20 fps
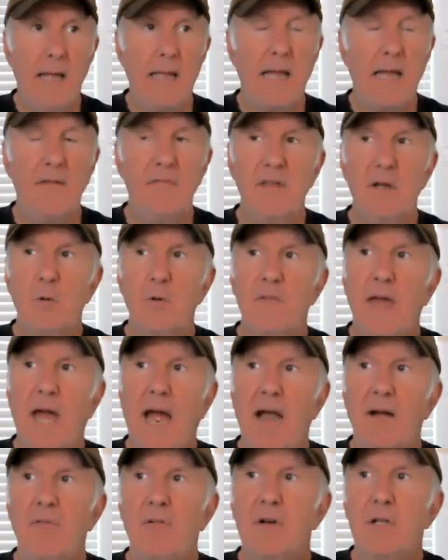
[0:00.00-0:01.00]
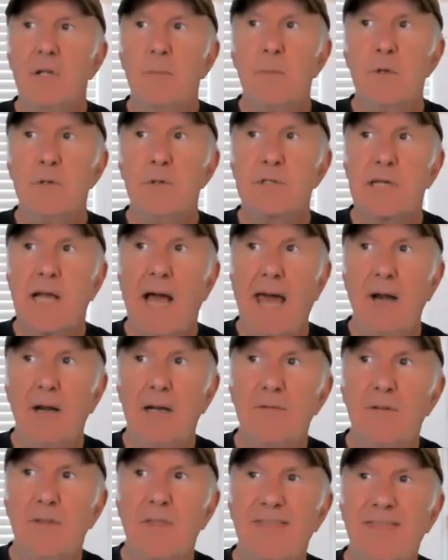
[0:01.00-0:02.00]
Yeah, I think with the African music, I
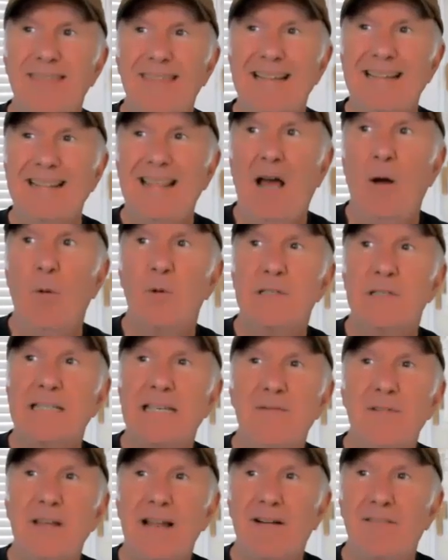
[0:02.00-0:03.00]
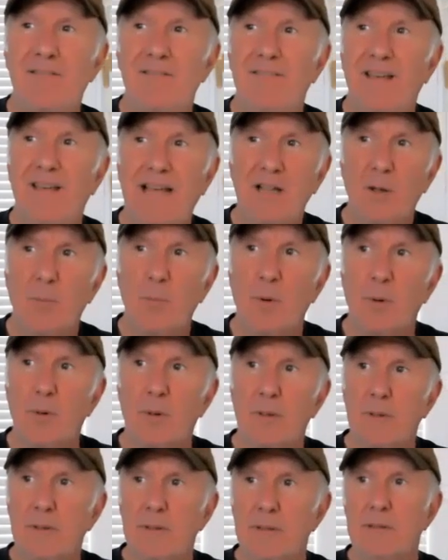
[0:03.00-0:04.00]
don't even think that was even
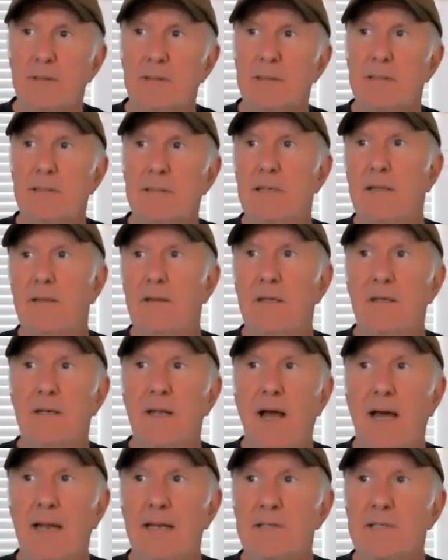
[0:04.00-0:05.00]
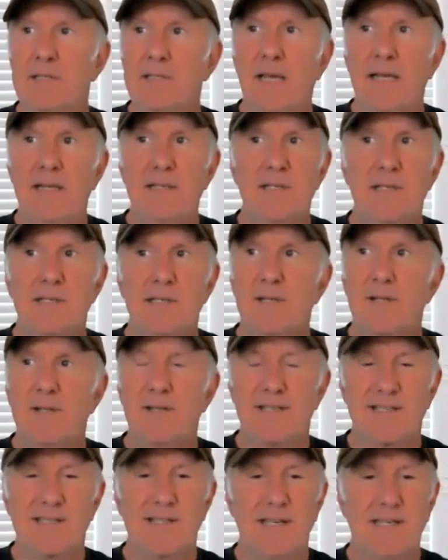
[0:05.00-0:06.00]
available in the United States until
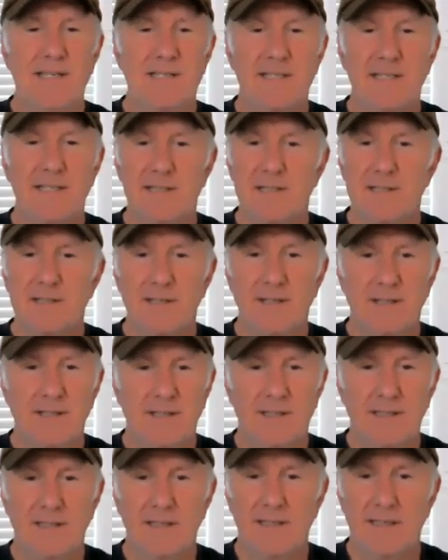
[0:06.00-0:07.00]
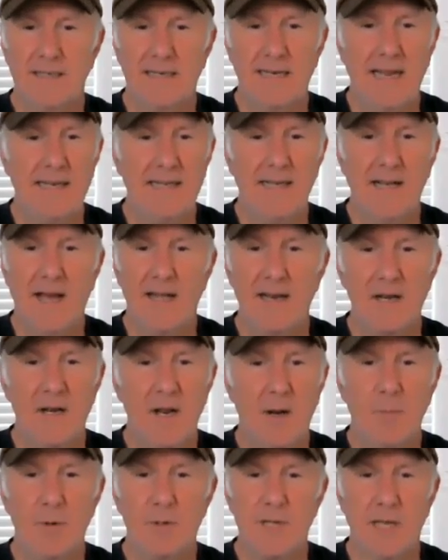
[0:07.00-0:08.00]
the 60s in any kind of
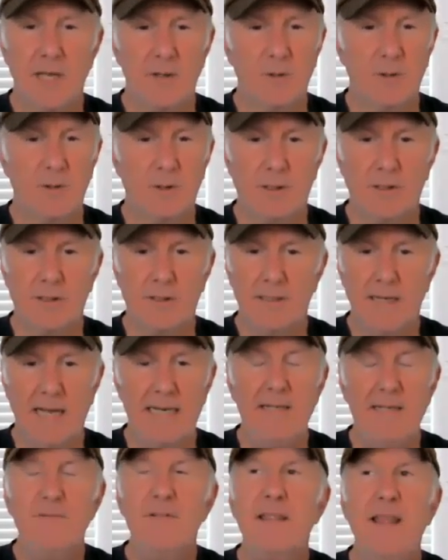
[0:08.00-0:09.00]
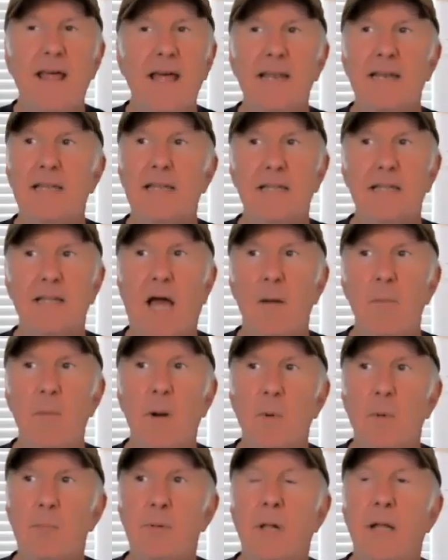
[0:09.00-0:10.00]
numbers at all. And even then, I
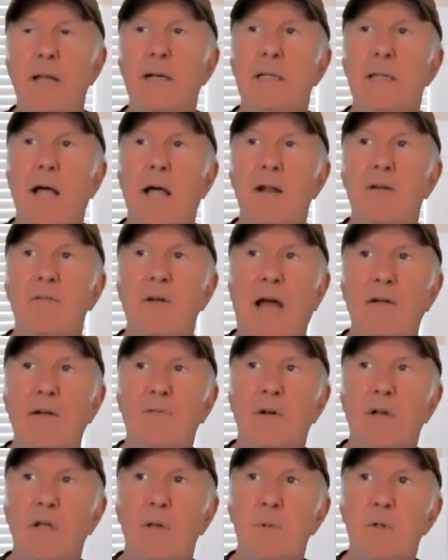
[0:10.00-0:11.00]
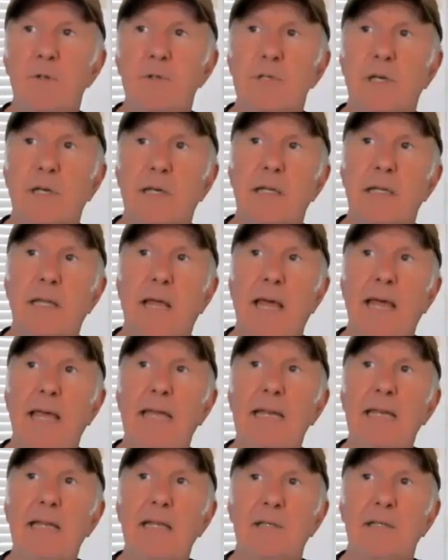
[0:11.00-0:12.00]
remember playing a lot of African music in the
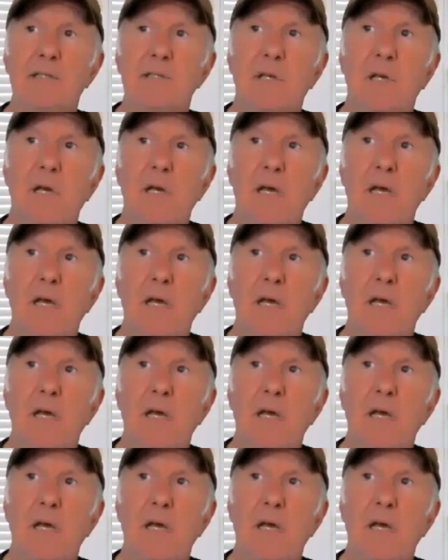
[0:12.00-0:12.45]
80s,